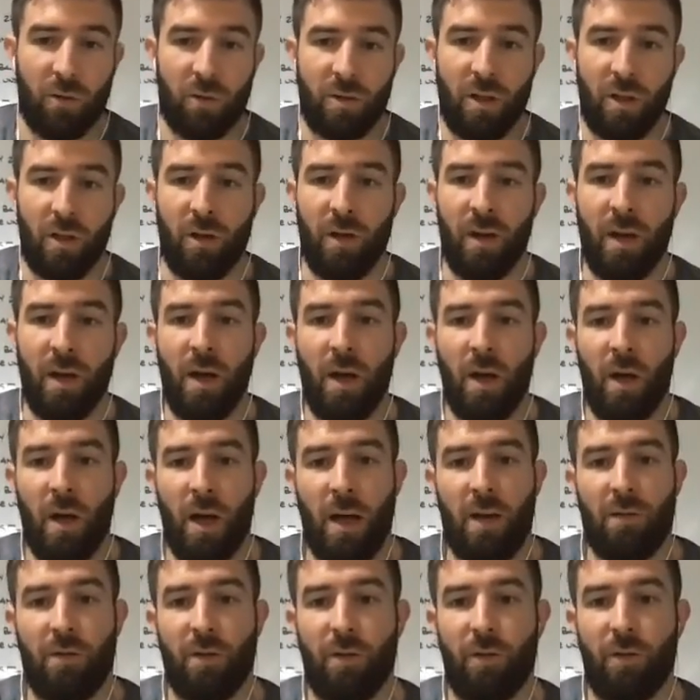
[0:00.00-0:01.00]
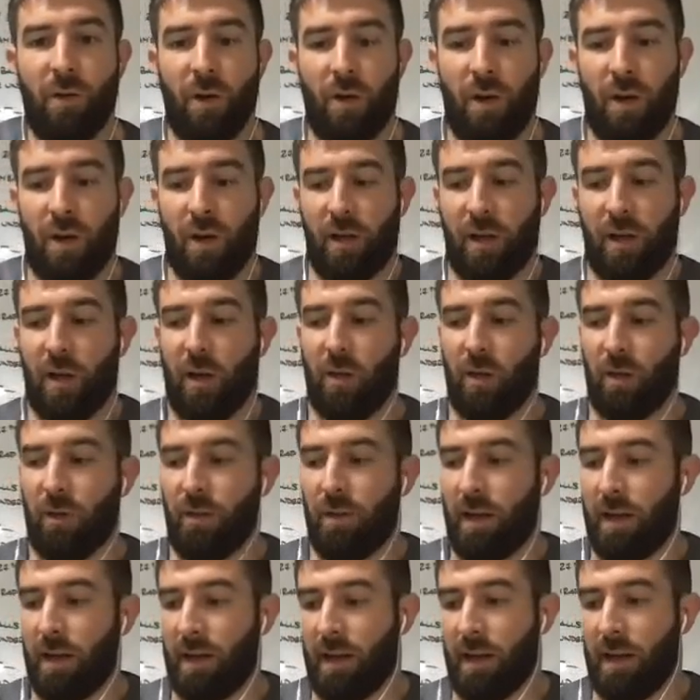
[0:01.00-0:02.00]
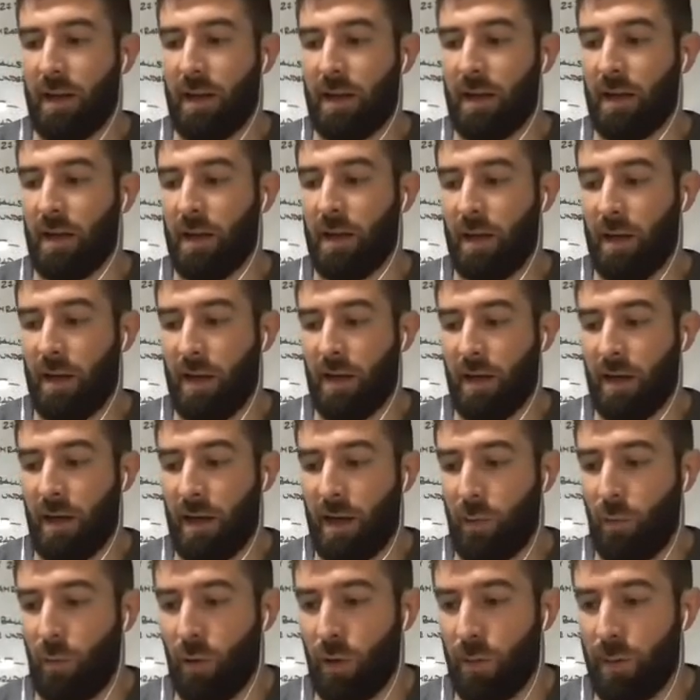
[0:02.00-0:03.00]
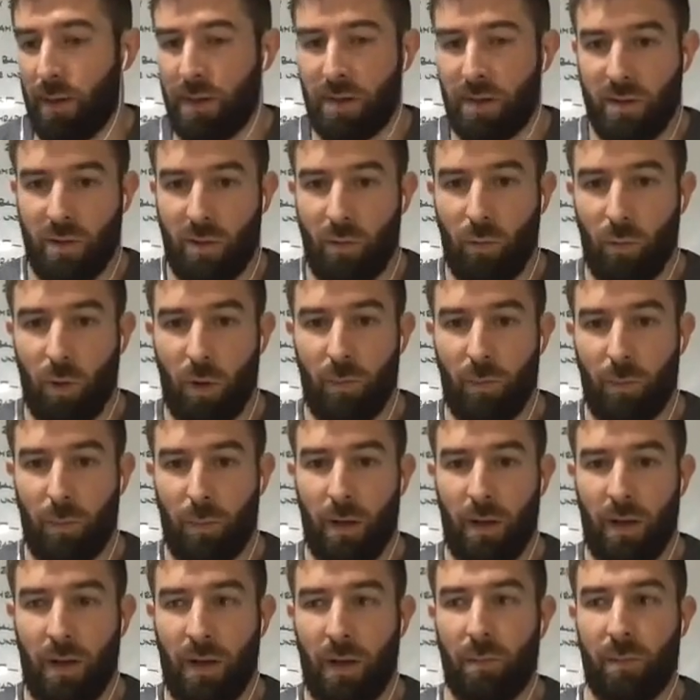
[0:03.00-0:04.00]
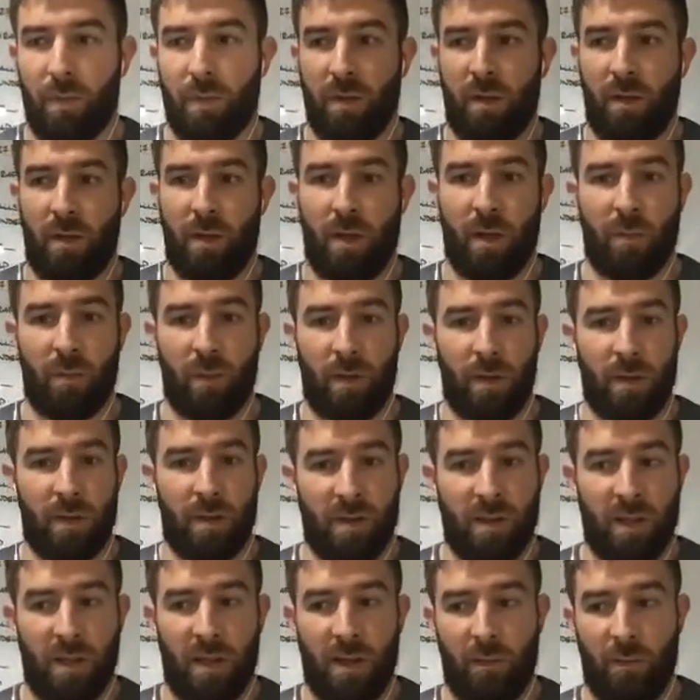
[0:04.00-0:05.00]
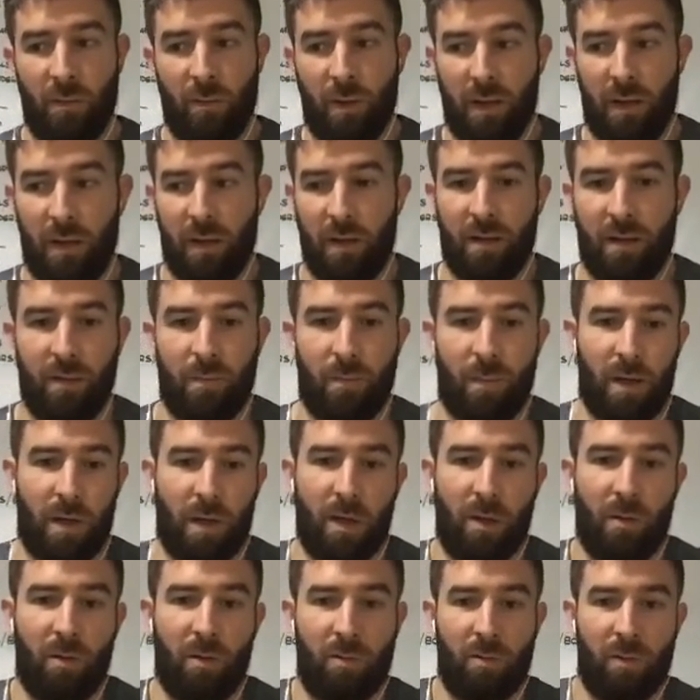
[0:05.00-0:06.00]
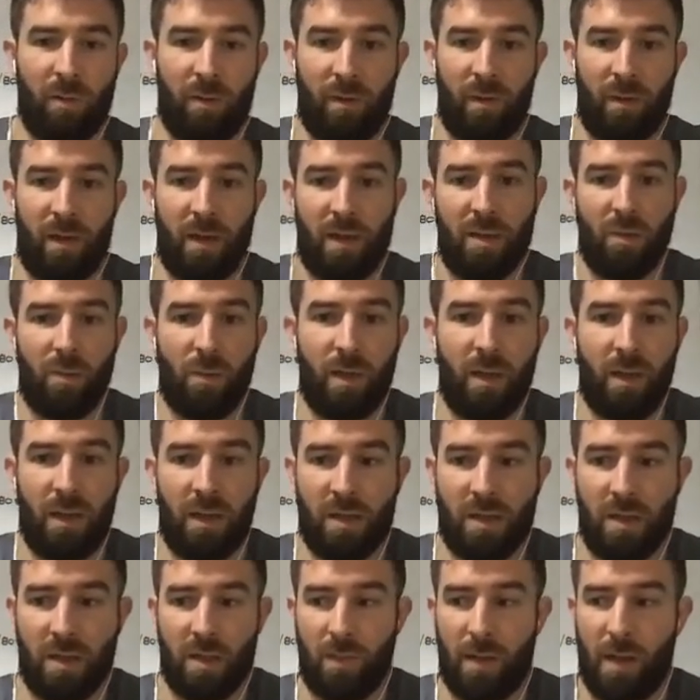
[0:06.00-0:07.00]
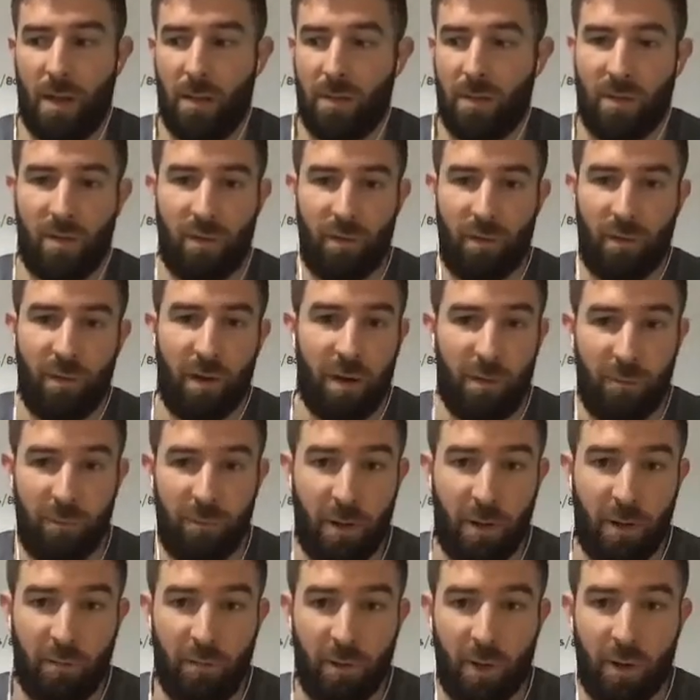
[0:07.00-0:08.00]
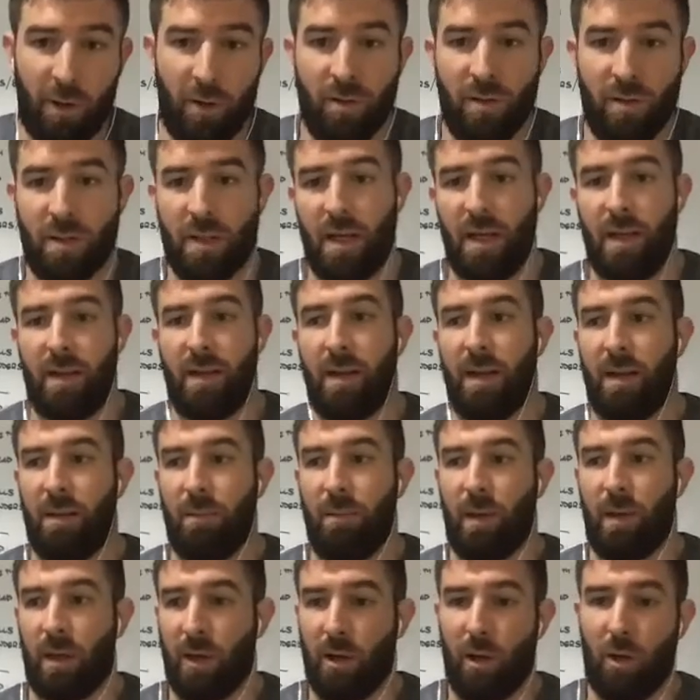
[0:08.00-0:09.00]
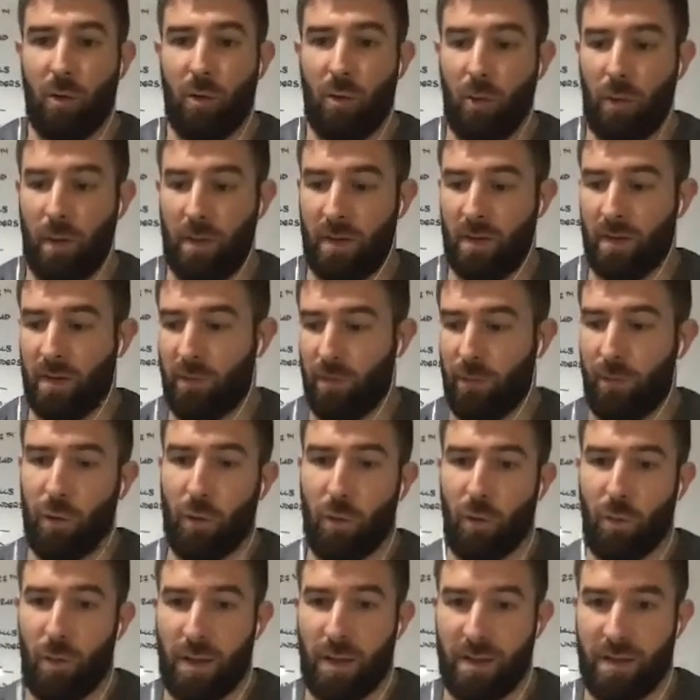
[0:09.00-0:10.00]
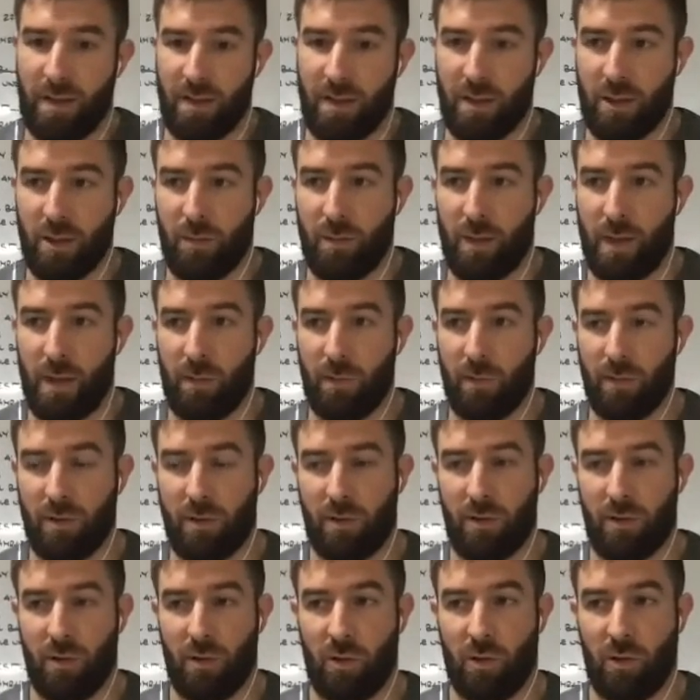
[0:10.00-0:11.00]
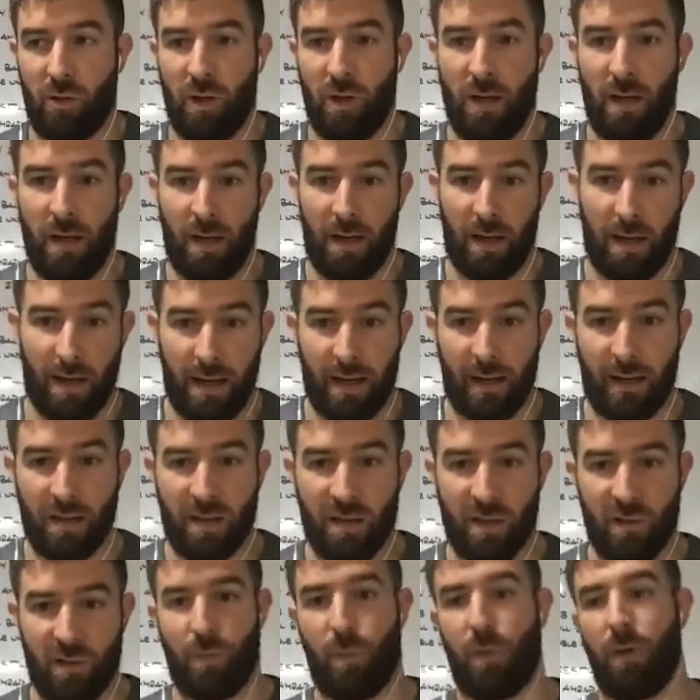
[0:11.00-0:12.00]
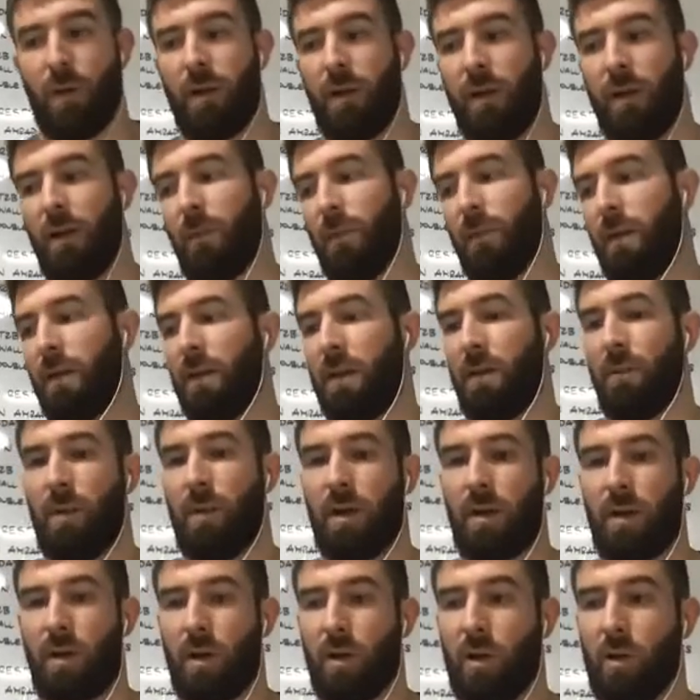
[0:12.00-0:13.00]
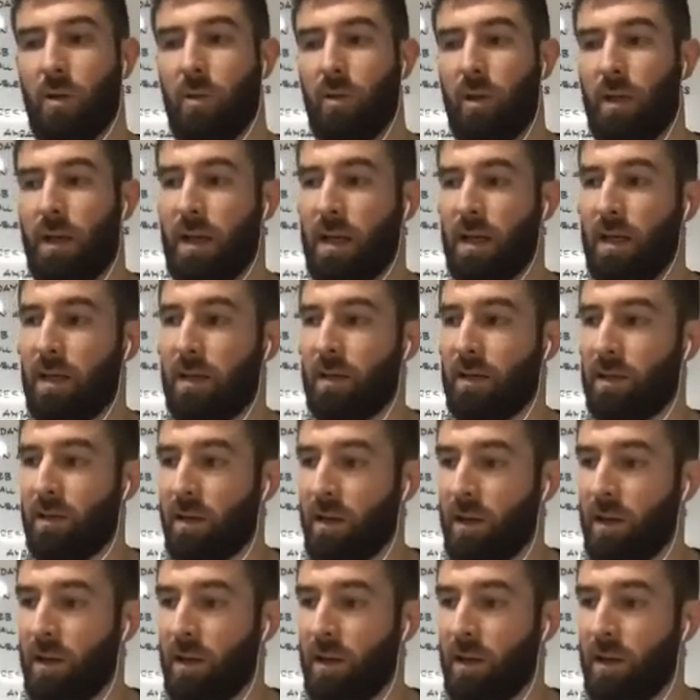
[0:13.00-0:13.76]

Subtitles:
So if you've got a goal of like, hey, I wouldn't be able to do 1 pull-up, I'm going to start with, my goal this week is to be able to do 5 ring rows, and then my goal in 4 weeks is to be able to do a negative pull-up, and then my goal in